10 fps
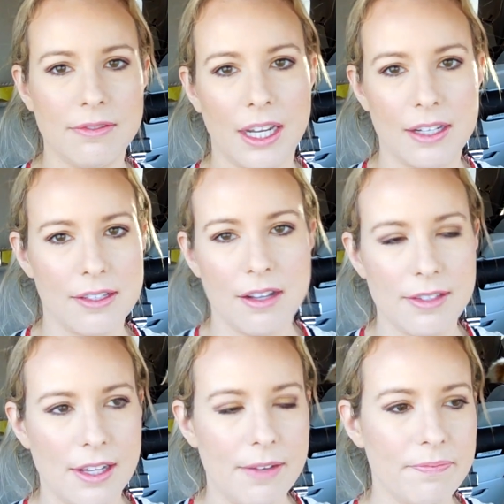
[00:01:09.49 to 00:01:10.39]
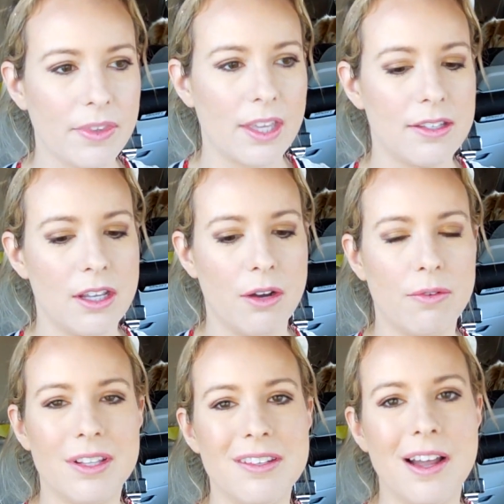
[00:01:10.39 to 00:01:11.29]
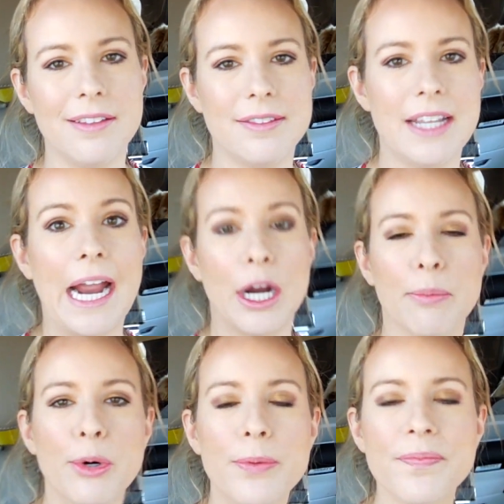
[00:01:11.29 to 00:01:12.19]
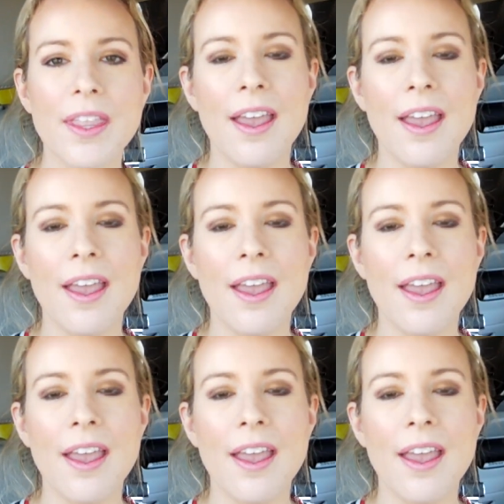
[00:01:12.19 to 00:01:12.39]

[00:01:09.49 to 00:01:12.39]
like a salsa, so it's not terrible.